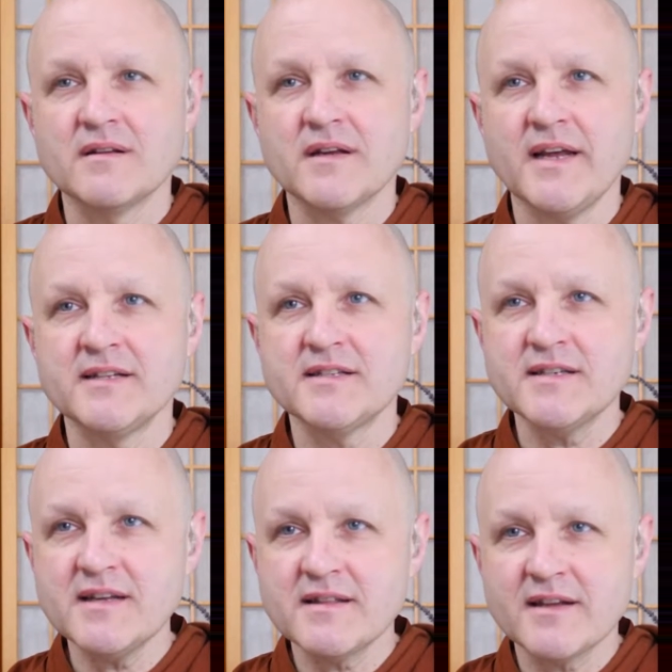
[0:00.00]
and
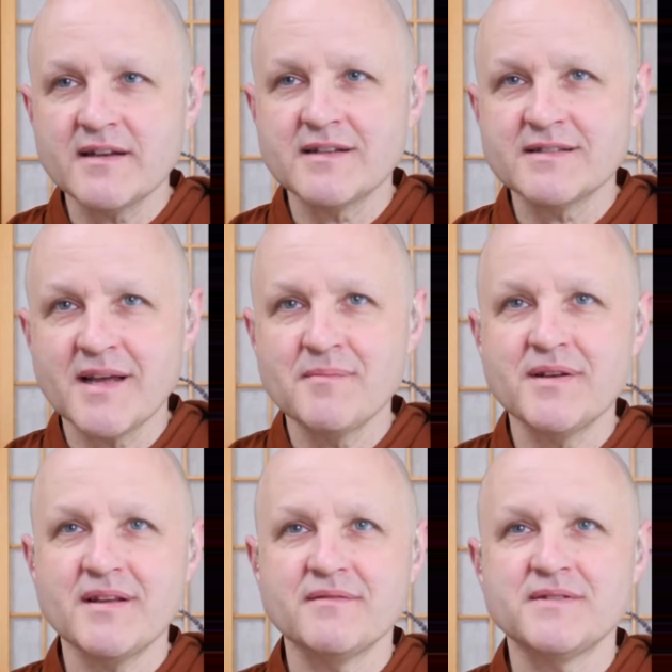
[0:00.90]
see that it is
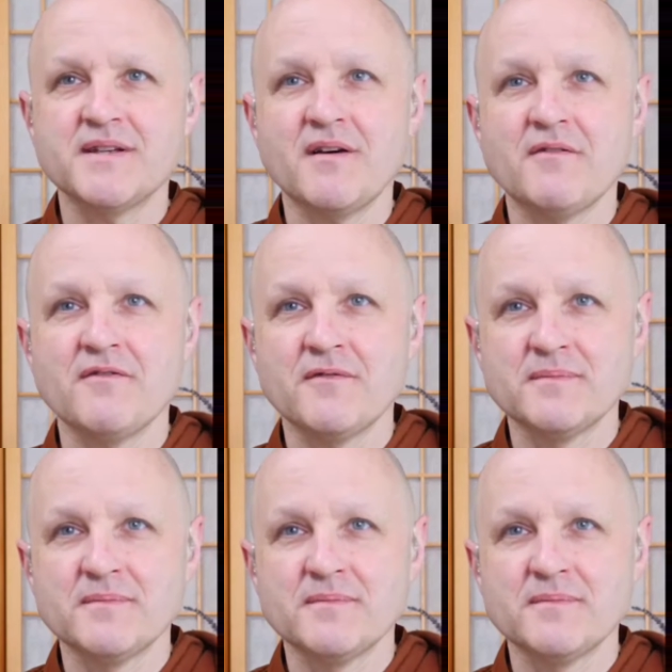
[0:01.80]
empty of self.